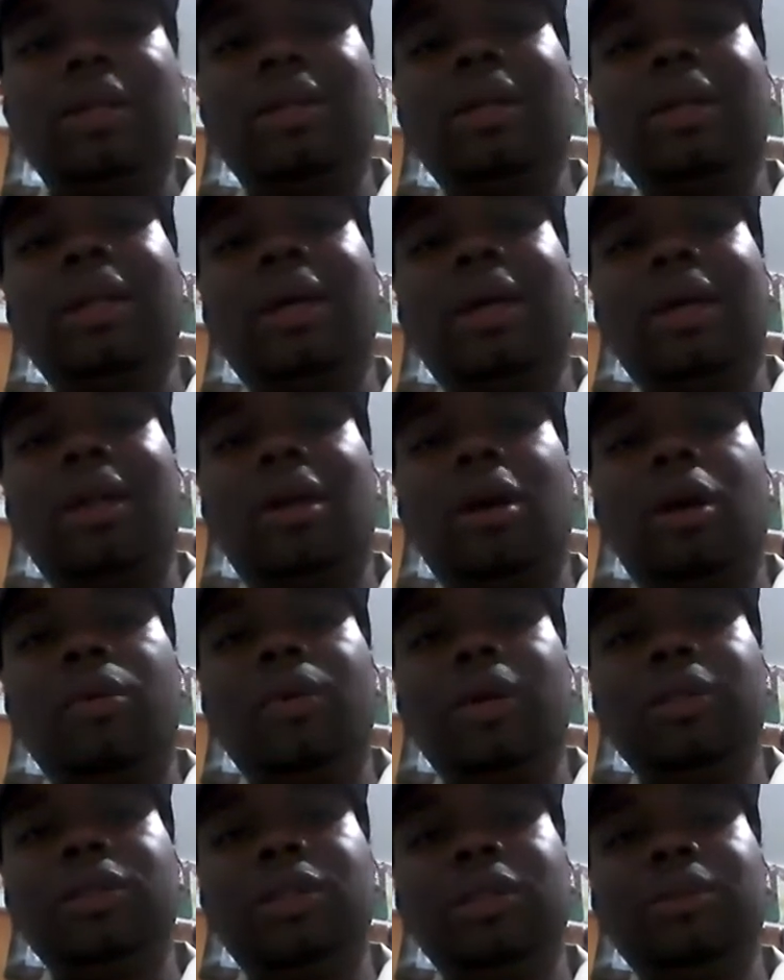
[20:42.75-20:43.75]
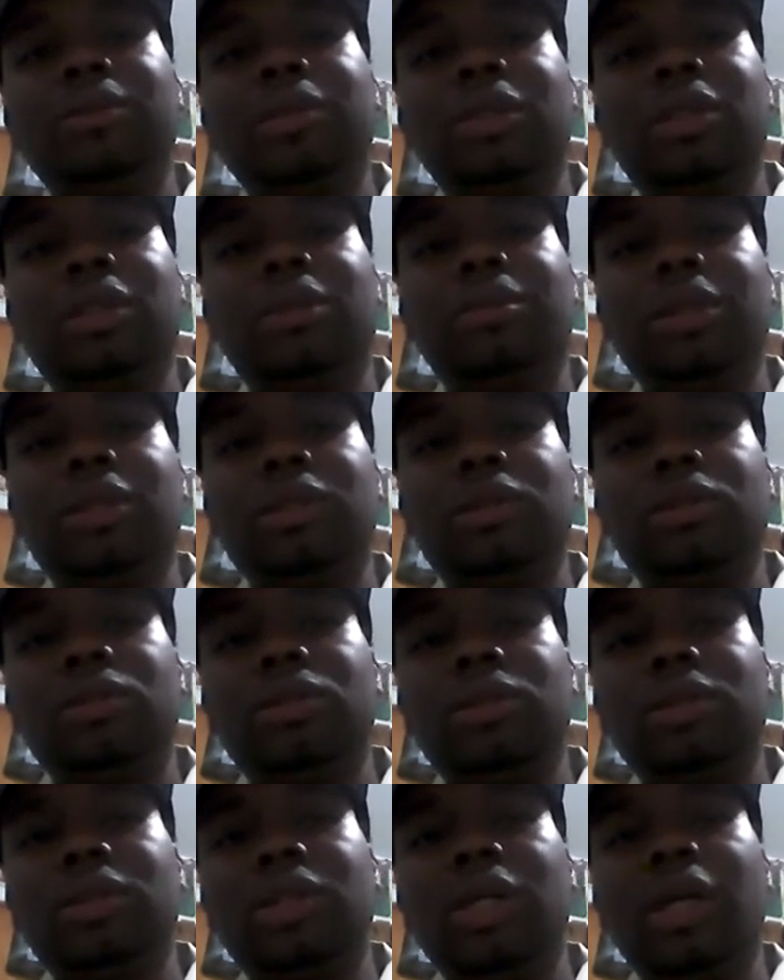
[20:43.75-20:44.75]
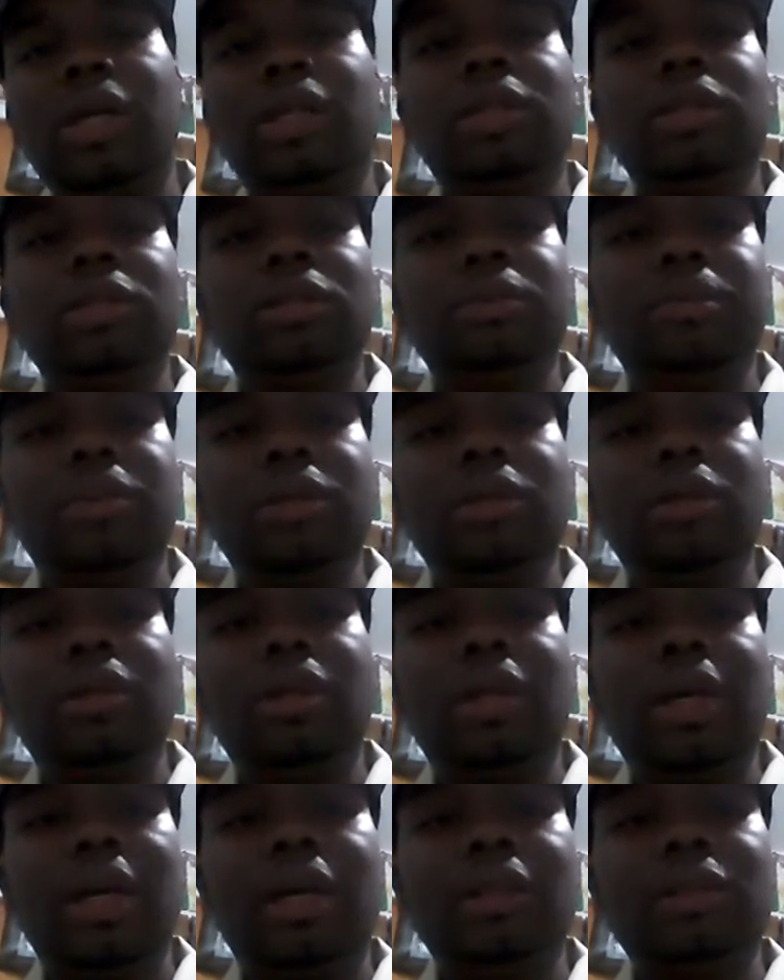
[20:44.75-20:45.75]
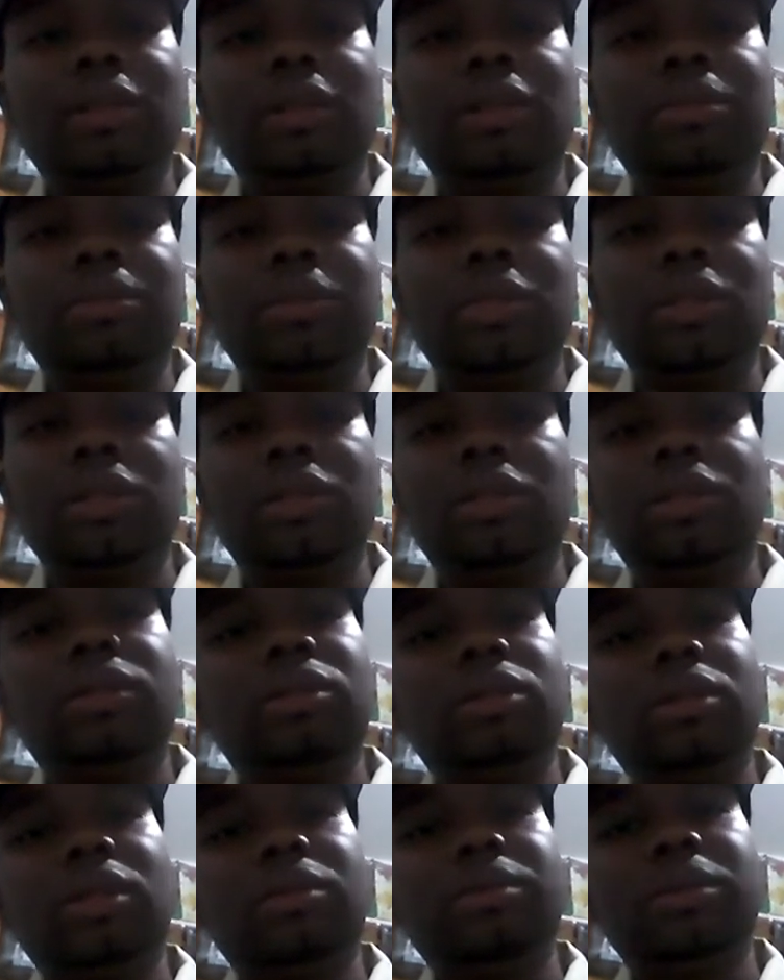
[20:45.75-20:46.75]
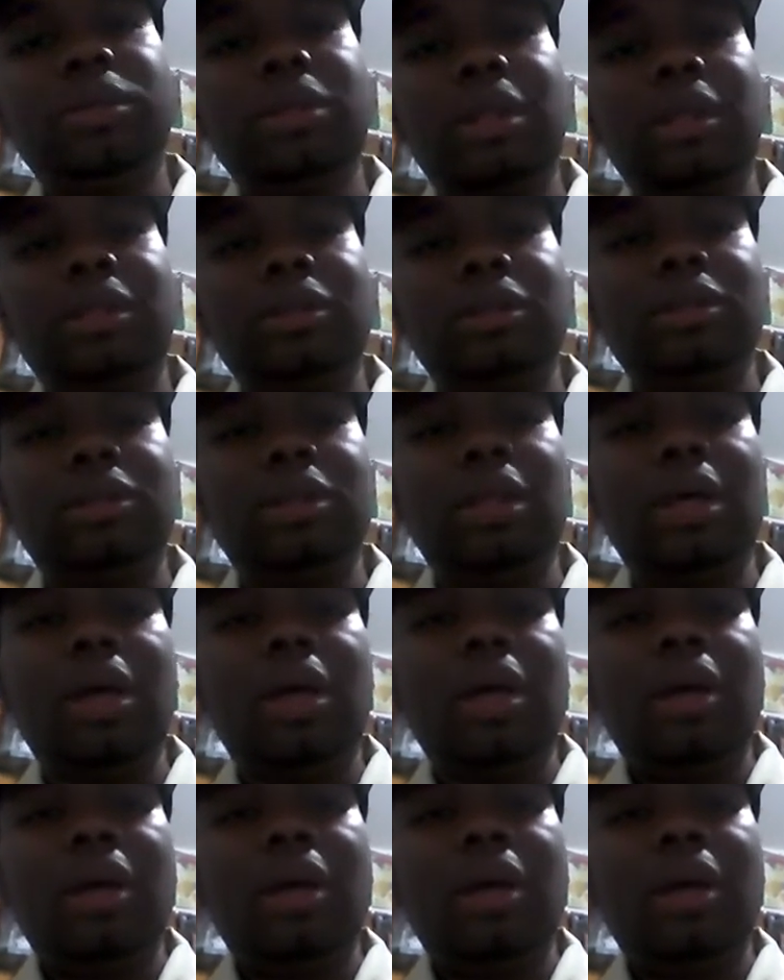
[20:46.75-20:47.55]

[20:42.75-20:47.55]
clan always seems to commit suicide, disappear, or dies under mysterious circumstances?